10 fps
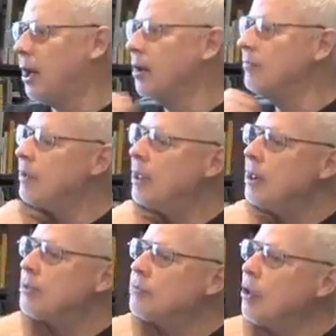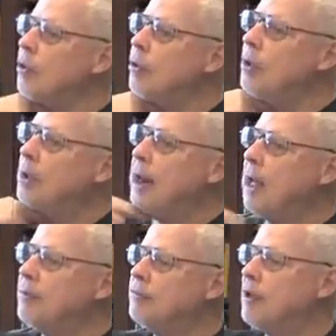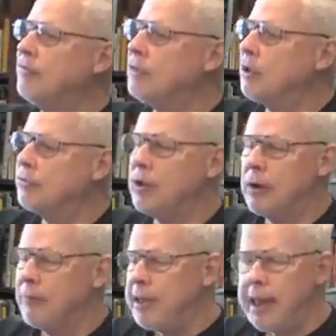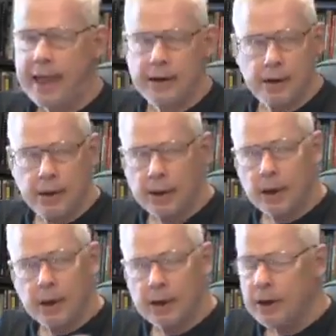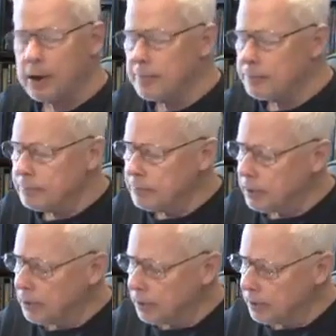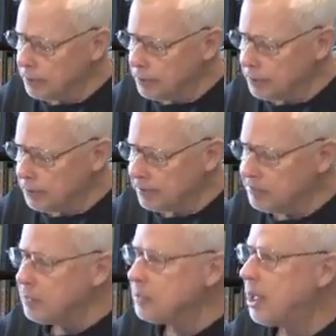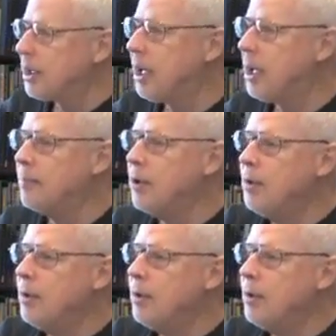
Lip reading: off. So now the stuff that goes on, and we had on livingmoon.com,